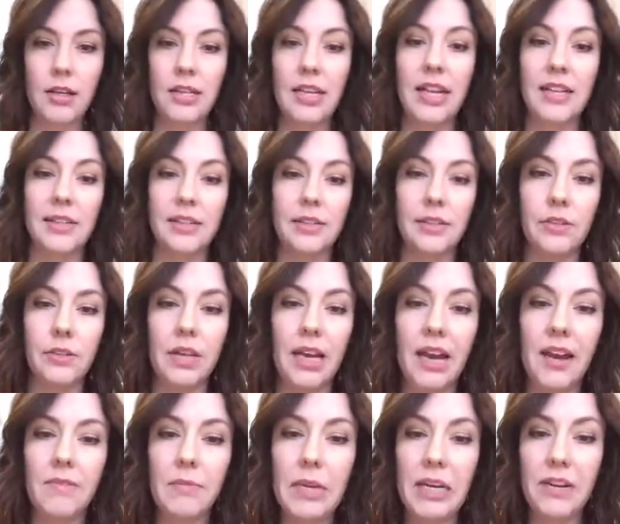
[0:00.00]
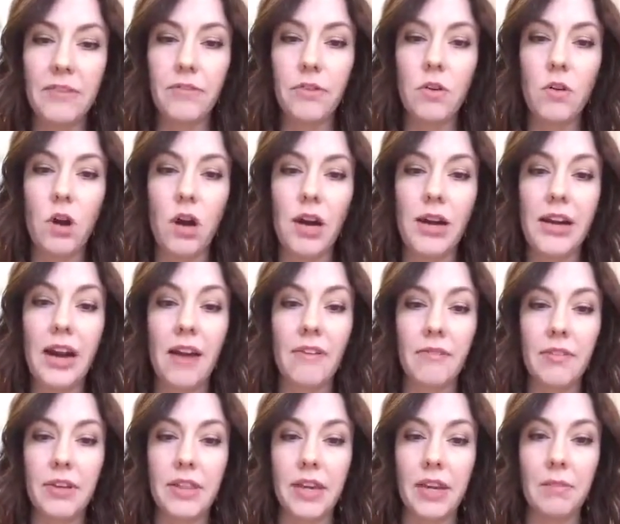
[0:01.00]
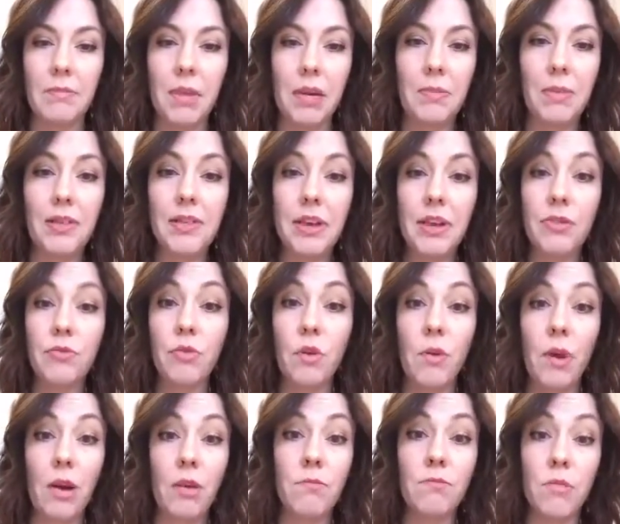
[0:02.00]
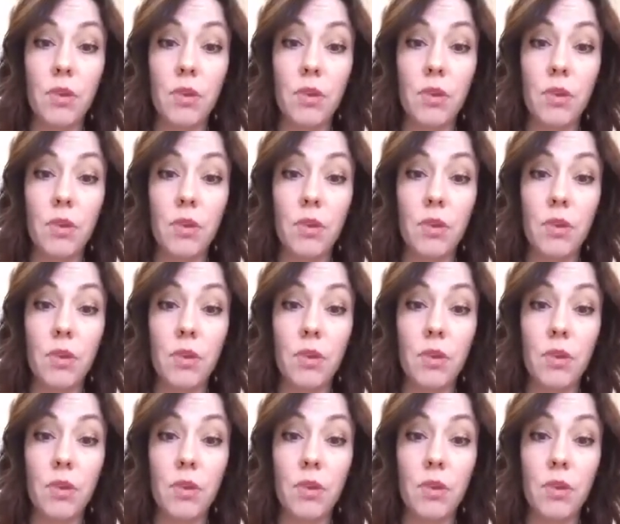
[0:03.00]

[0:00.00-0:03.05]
Yes, so they have my info on everything. Maybe they throw out